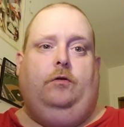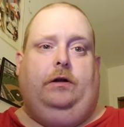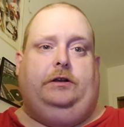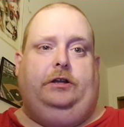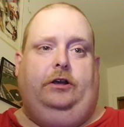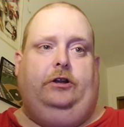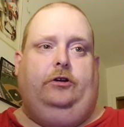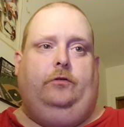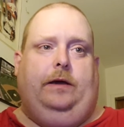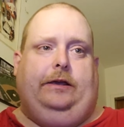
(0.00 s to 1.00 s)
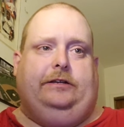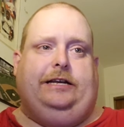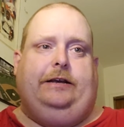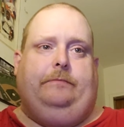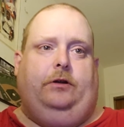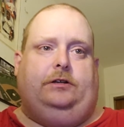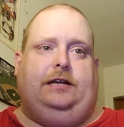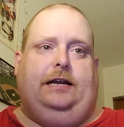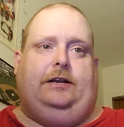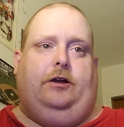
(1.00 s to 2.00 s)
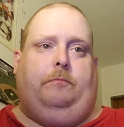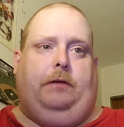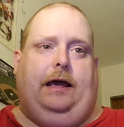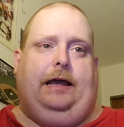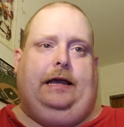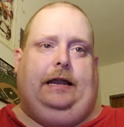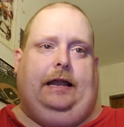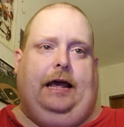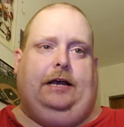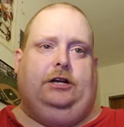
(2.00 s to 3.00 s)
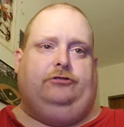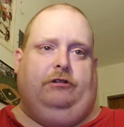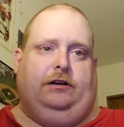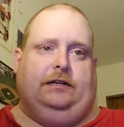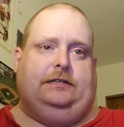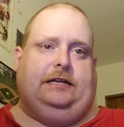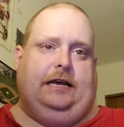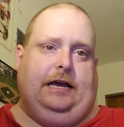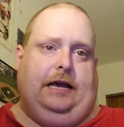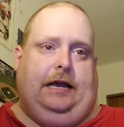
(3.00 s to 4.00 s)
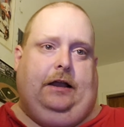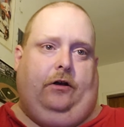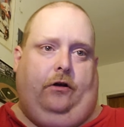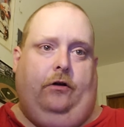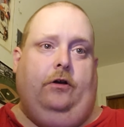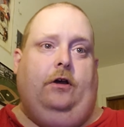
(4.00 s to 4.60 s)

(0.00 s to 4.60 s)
What do you do when your team looks like they're playing like a drunken sailor?